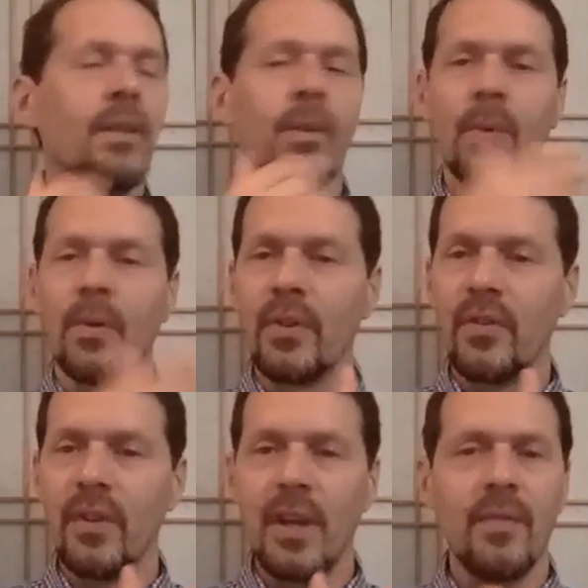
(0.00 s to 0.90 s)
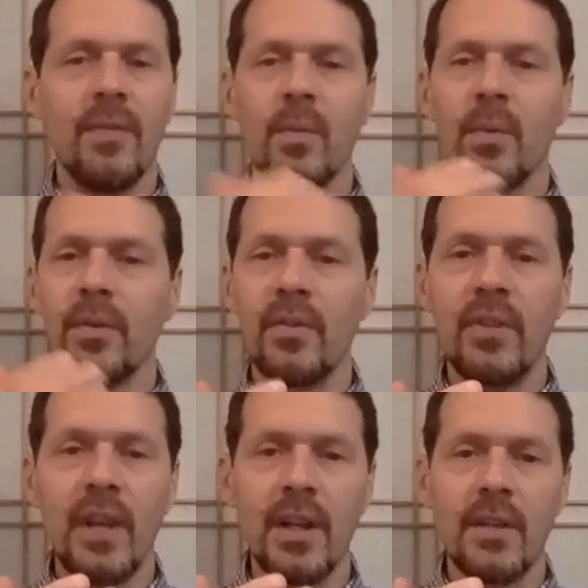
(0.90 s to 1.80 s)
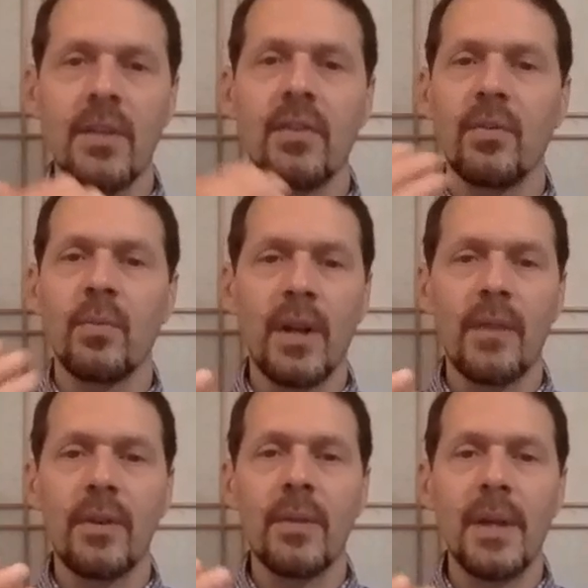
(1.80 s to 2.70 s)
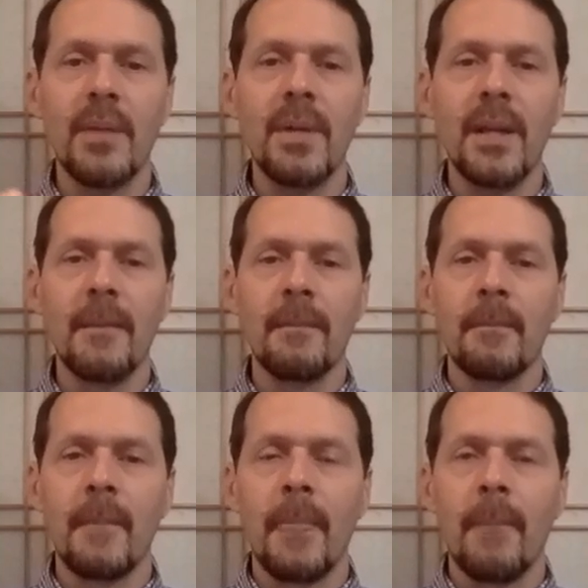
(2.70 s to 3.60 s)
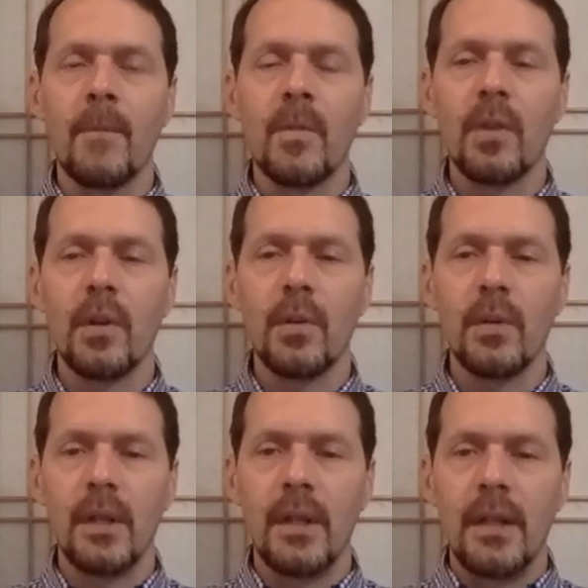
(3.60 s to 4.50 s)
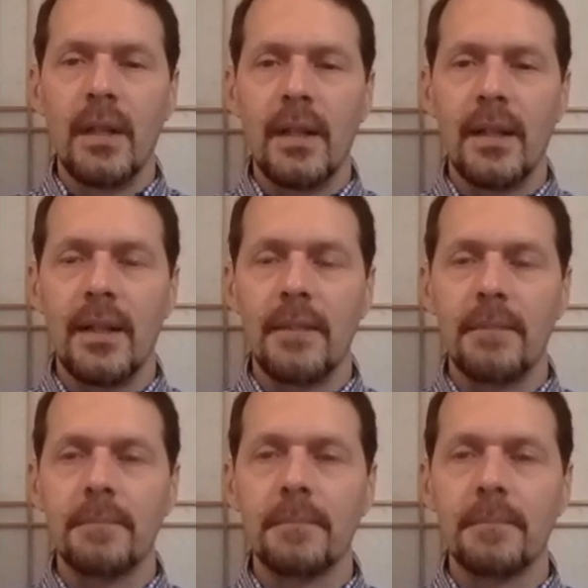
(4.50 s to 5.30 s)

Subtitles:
The world is safe. The world is dangerous, whatever it might be. So, and